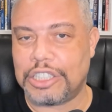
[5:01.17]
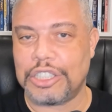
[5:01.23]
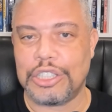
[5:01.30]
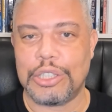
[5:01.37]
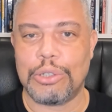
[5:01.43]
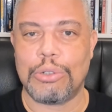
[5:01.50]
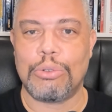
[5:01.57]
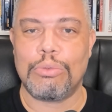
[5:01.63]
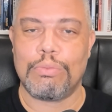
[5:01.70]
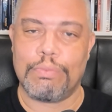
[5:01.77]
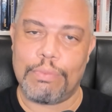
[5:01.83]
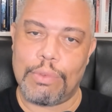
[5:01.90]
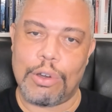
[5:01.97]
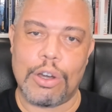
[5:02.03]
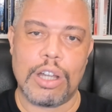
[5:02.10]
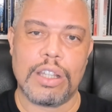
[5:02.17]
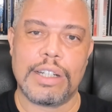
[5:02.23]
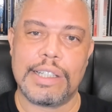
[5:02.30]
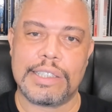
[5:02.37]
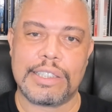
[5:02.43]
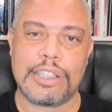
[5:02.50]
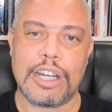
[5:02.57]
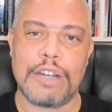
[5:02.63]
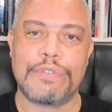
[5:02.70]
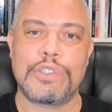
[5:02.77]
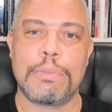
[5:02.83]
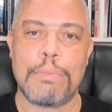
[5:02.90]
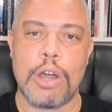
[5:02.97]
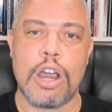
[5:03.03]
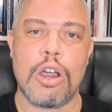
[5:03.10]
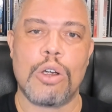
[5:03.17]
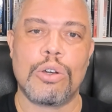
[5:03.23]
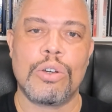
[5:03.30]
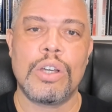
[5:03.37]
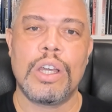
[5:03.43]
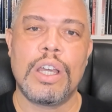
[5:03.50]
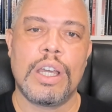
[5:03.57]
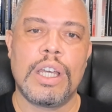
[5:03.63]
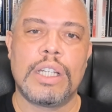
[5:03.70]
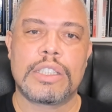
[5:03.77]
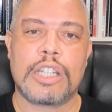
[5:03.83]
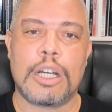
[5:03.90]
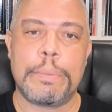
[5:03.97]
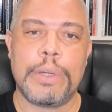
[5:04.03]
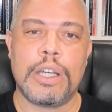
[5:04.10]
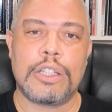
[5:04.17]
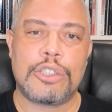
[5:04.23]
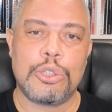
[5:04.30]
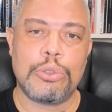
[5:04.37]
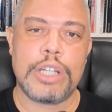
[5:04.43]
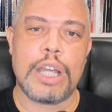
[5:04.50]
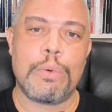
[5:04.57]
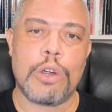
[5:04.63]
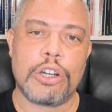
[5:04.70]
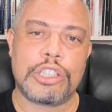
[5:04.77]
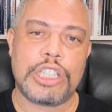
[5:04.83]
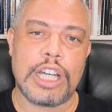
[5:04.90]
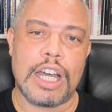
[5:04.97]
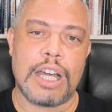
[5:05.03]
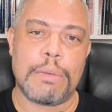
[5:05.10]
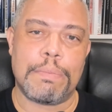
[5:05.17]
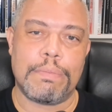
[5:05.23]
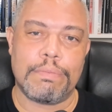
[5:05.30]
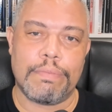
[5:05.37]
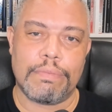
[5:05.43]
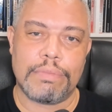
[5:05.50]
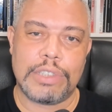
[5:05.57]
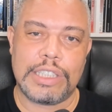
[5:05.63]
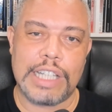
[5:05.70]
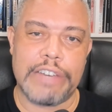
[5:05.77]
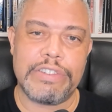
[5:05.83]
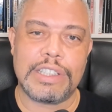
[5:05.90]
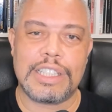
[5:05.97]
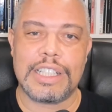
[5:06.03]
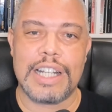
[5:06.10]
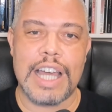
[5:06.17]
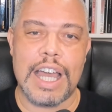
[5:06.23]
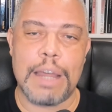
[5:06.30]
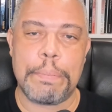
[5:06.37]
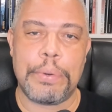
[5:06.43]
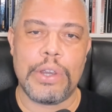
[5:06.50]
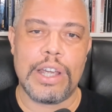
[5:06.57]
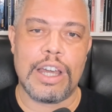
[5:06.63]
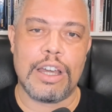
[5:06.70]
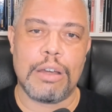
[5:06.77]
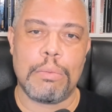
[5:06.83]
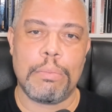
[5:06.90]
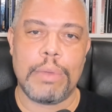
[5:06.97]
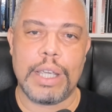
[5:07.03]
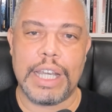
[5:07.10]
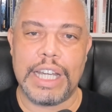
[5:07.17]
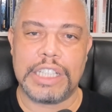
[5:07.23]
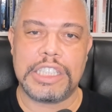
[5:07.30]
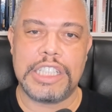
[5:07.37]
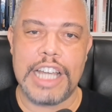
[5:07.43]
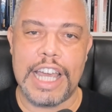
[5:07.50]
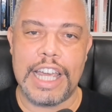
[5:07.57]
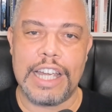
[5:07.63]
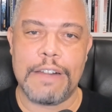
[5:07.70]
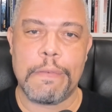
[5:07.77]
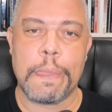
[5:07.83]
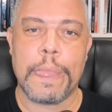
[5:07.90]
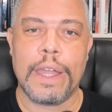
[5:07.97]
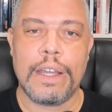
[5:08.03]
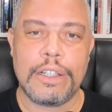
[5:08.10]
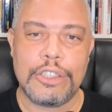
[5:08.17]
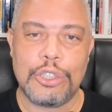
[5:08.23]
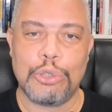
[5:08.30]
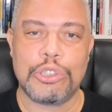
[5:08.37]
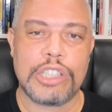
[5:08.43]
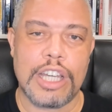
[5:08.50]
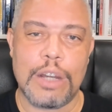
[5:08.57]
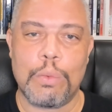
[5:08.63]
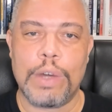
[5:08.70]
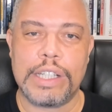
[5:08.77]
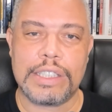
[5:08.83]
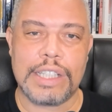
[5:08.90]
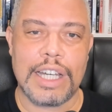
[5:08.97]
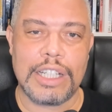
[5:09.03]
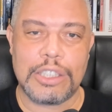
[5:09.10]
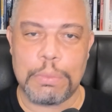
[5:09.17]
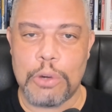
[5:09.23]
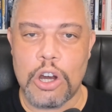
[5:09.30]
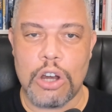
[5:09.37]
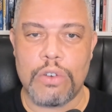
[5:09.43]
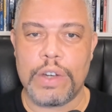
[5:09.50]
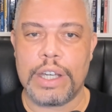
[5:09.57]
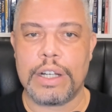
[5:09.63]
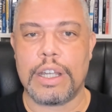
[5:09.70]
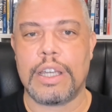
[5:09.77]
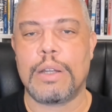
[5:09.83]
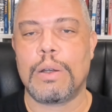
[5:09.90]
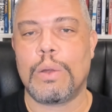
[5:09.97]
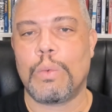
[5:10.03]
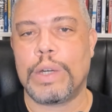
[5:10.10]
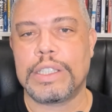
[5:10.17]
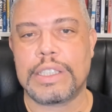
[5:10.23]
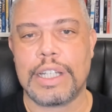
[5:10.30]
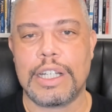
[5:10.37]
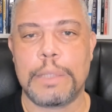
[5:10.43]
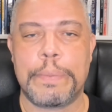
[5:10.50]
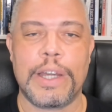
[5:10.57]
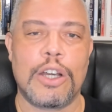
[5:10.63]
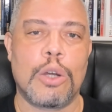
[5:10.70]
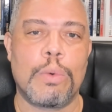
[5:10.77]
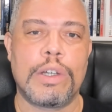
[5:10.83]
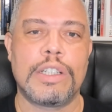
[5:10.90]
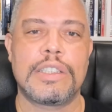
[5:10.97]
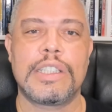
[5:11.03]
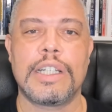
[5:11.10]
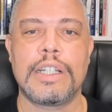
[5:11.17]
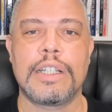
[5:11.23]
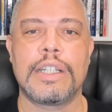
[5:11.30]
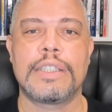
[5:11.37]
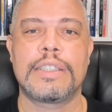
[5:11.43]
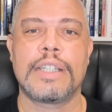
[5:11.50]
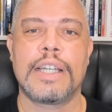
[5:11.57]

you all of this stuff tomorrow. It's going to be a 2-day workshop, 7 to 9 p.m. each day, Tuesday and Wednesday, tomorrow and Wednesday, depending on when you're seeing this.